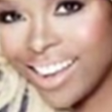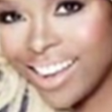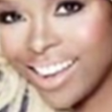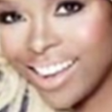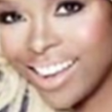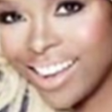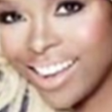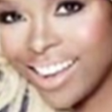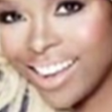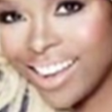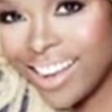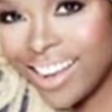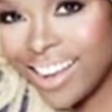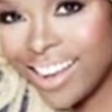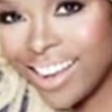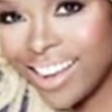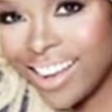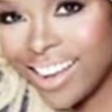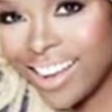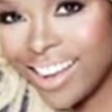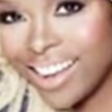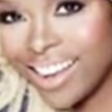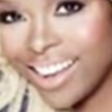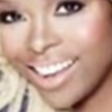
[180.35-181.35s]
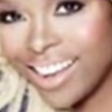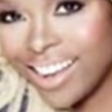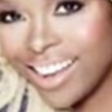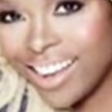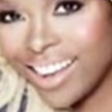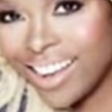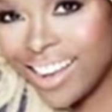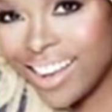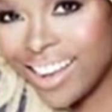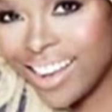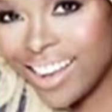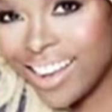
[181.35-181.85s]

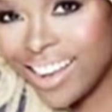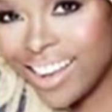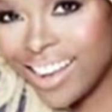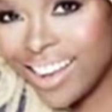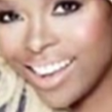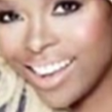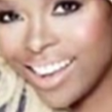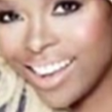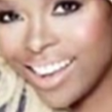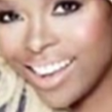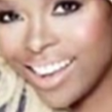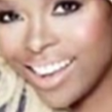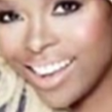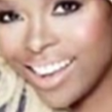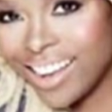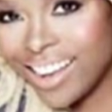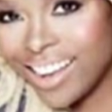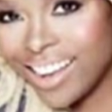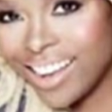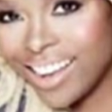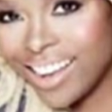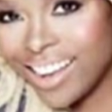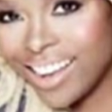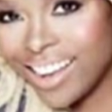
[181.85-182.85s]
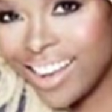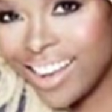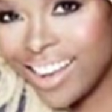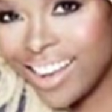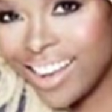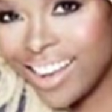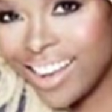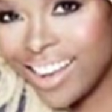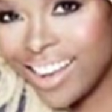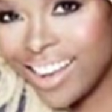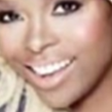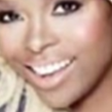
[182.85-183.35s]

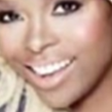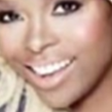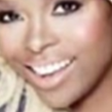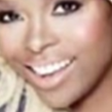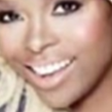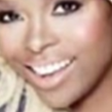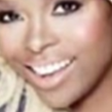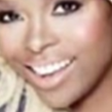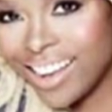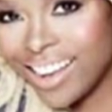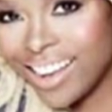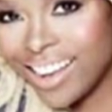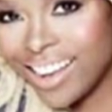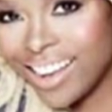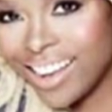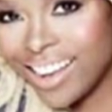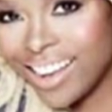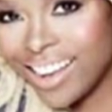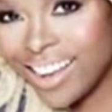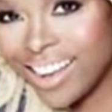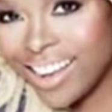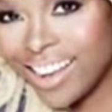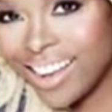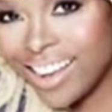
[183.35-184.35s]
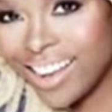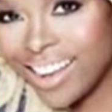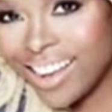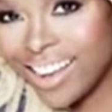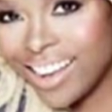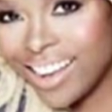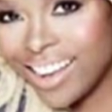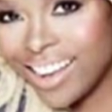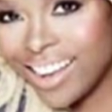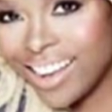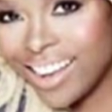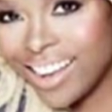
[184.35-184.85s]

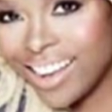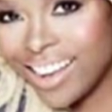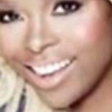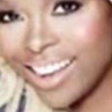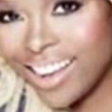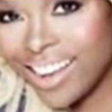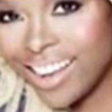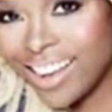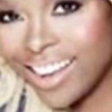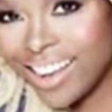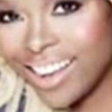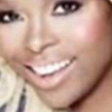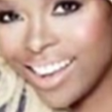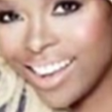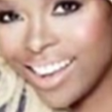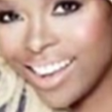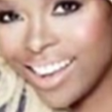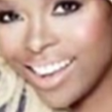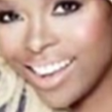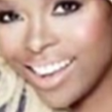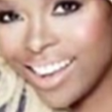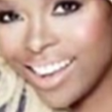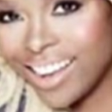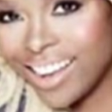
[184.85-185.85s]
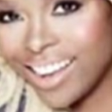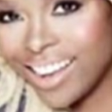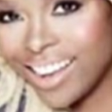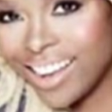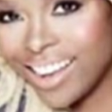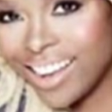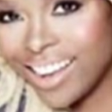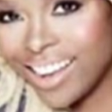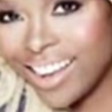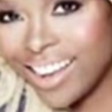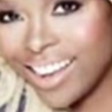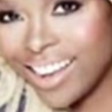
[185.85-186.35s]

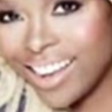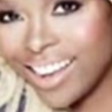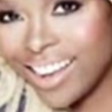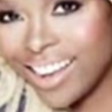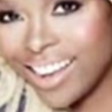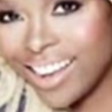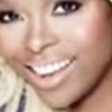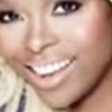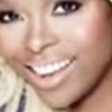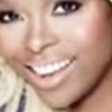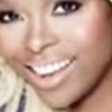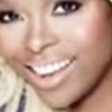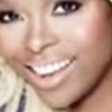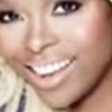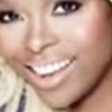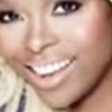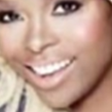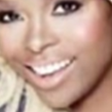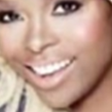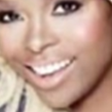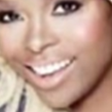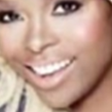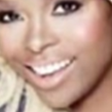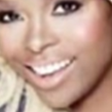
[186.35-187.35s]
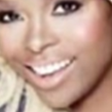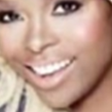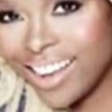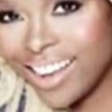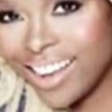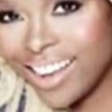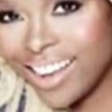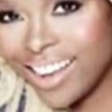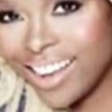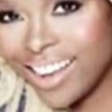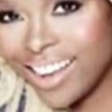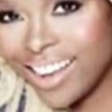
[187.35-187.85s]

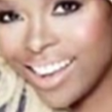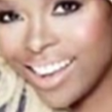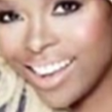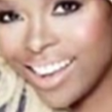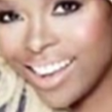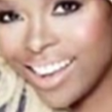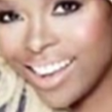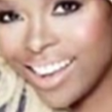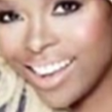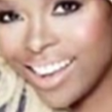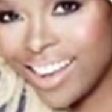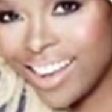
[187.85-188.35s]
This is a still picture; no speech is visible.